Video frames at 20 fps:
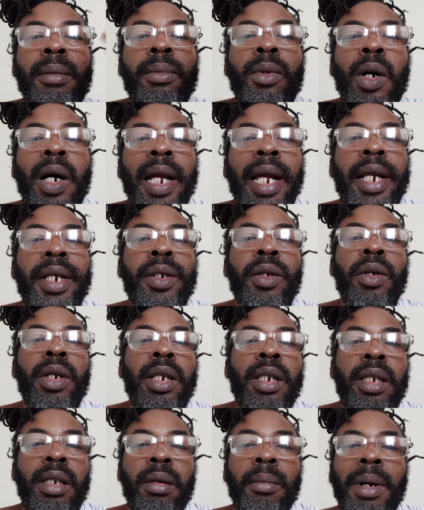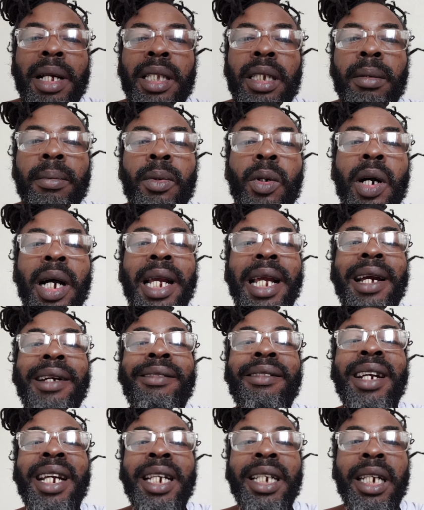Boy and do this to Batty Boy
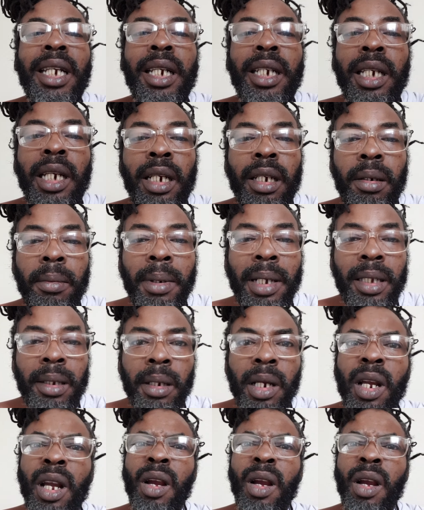and rate to Batty.